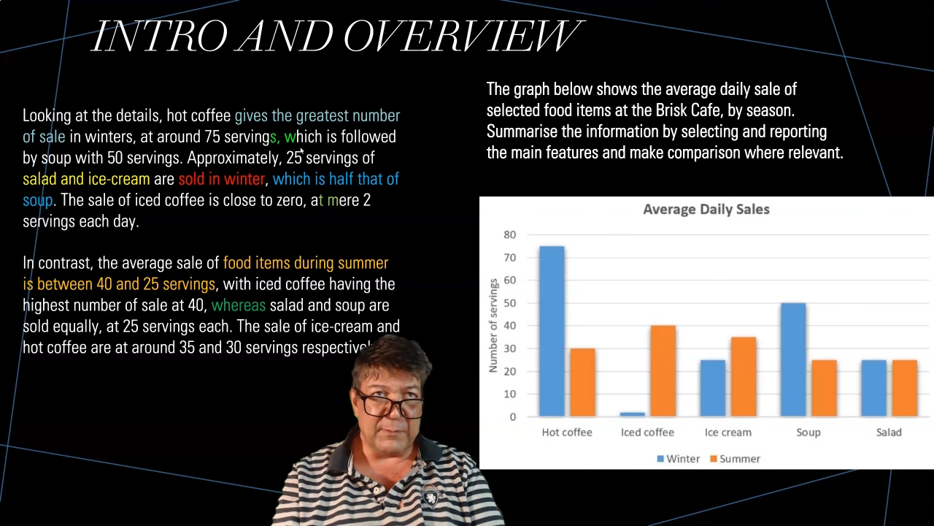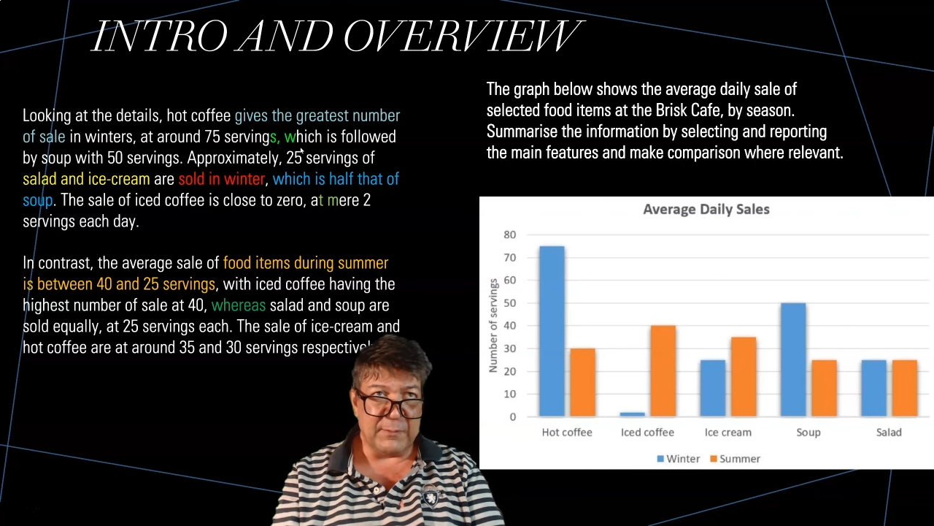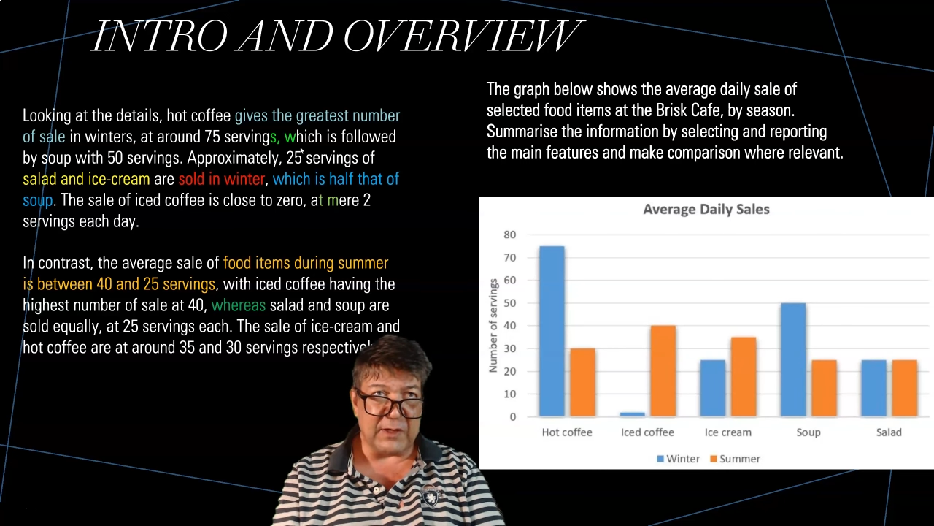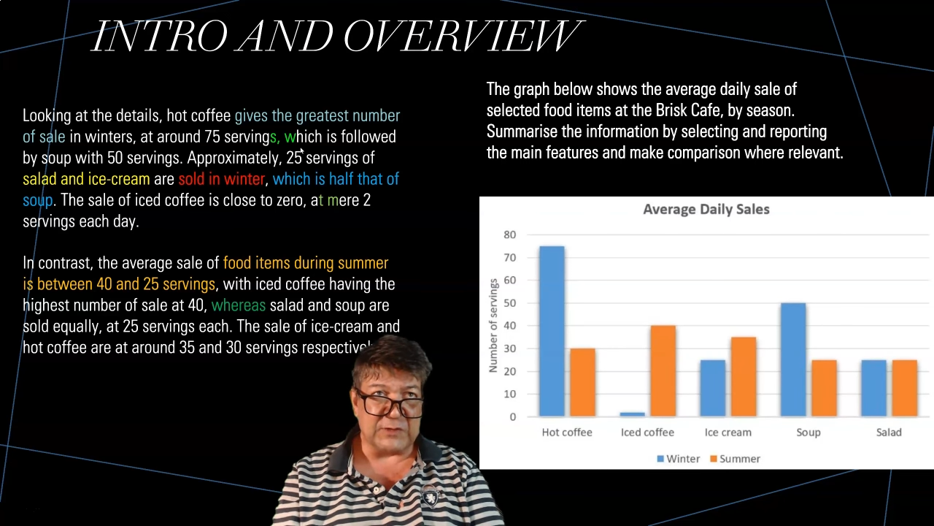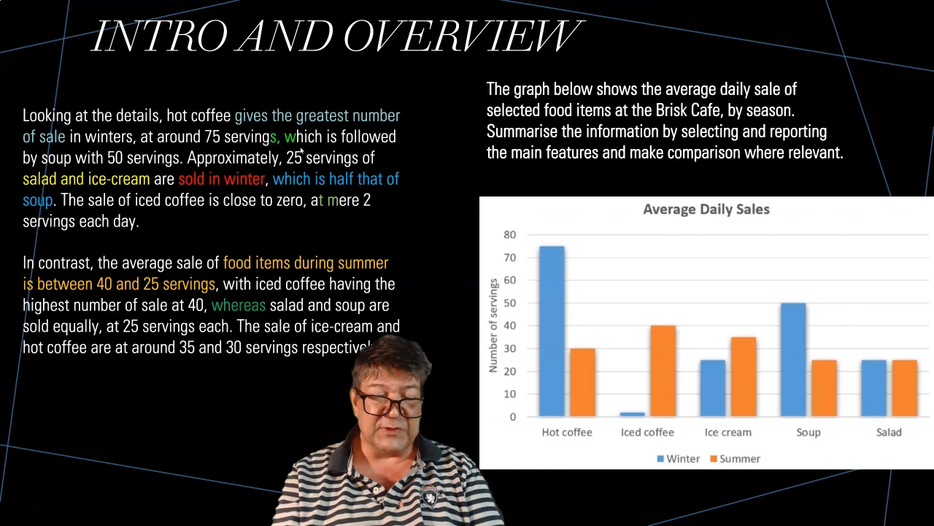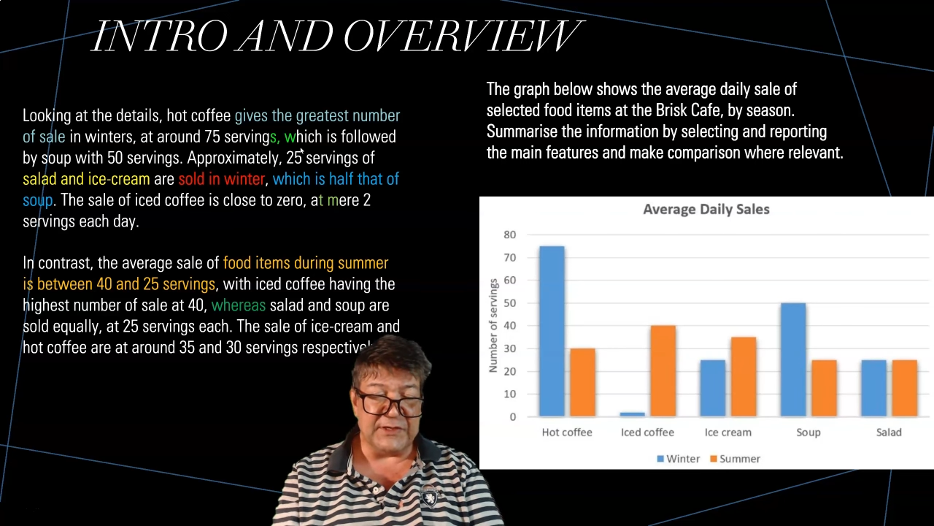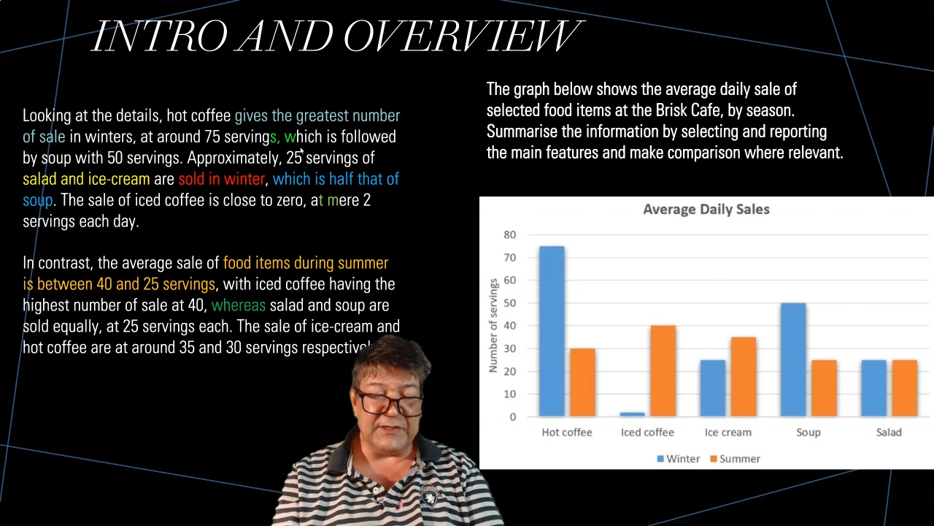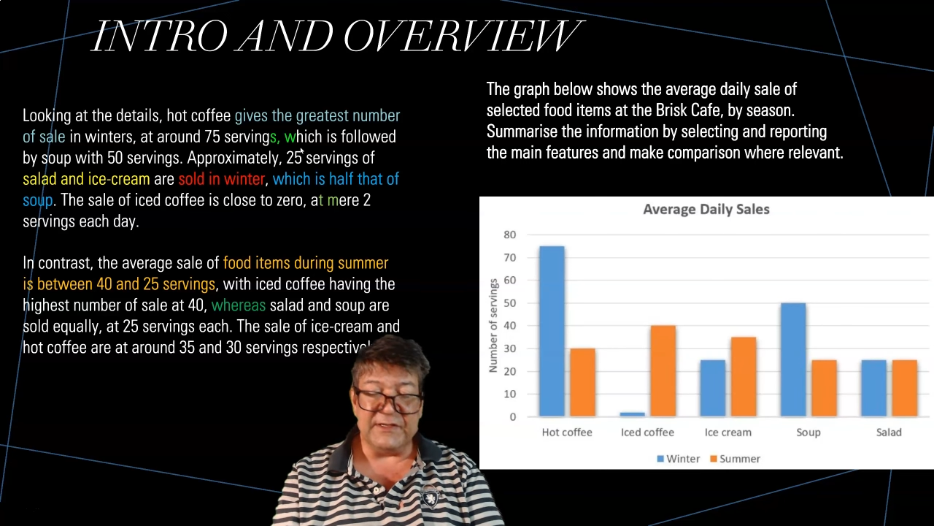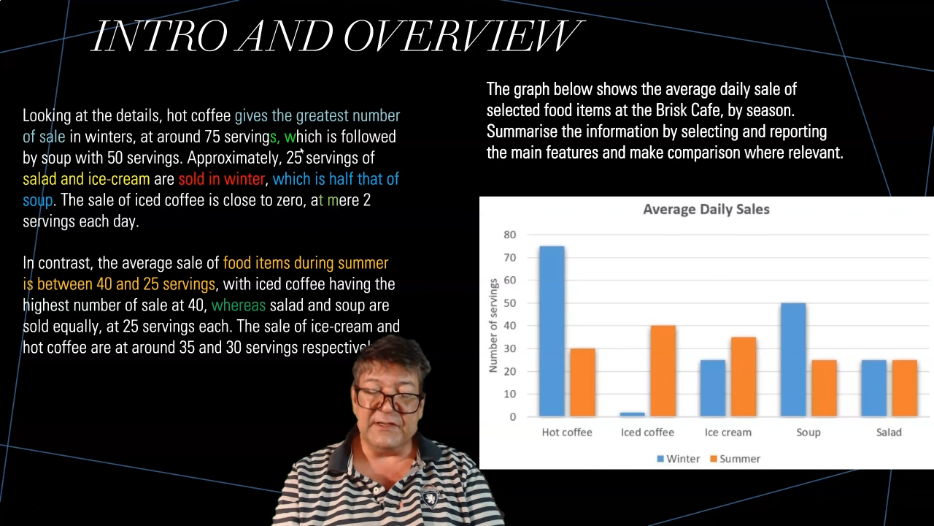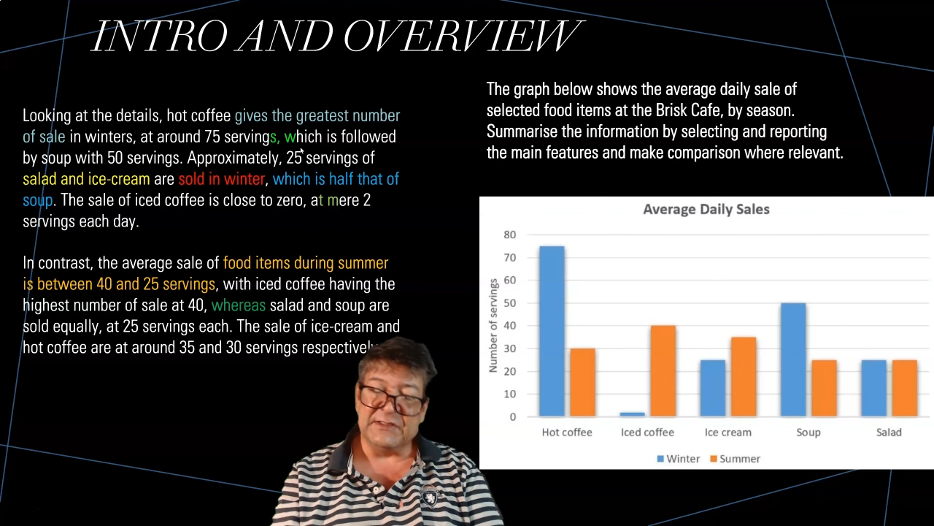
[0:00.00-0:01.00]

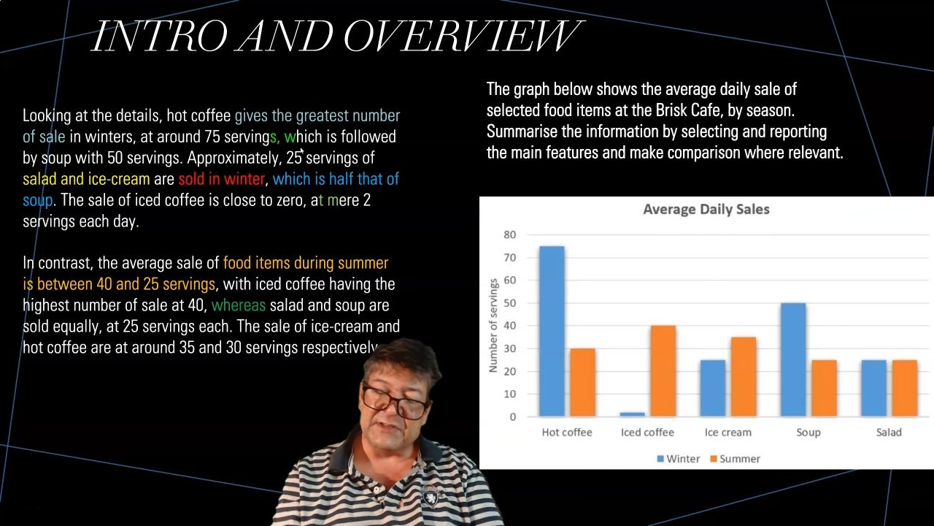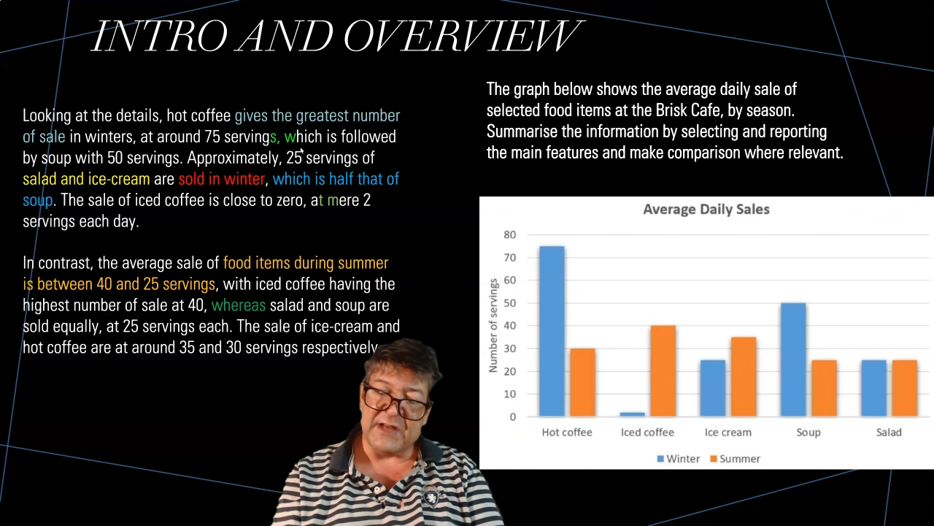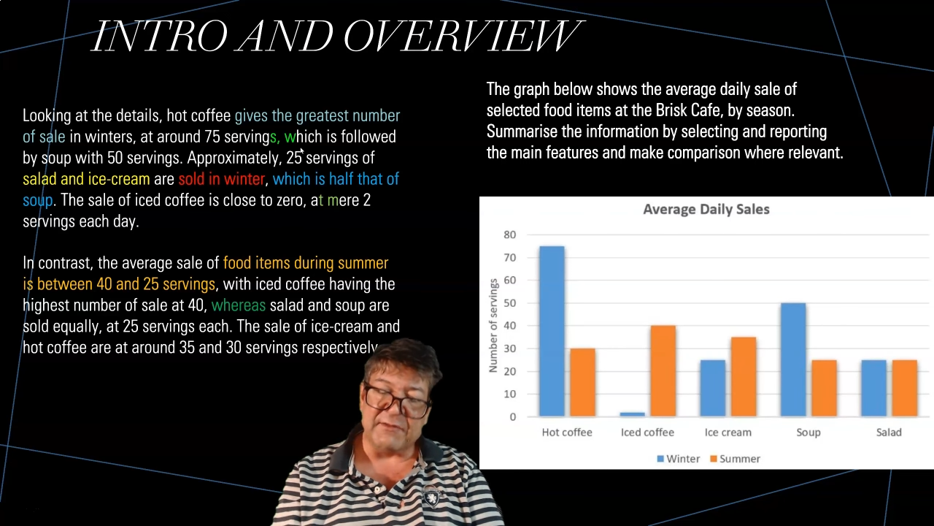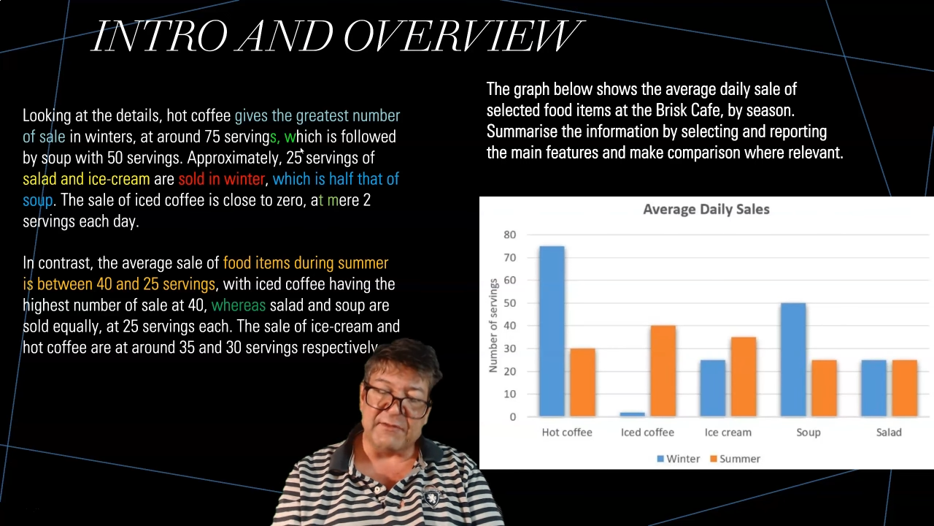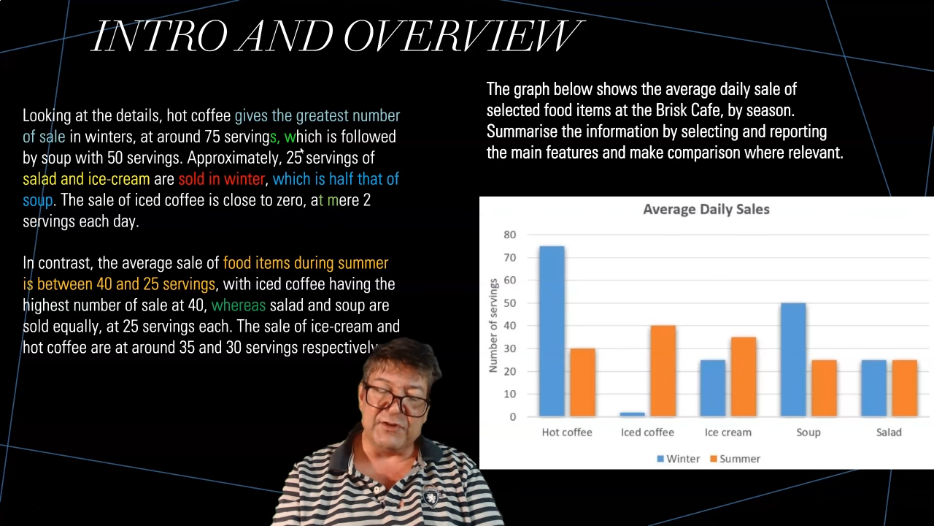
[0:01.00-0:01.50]
Approximately is never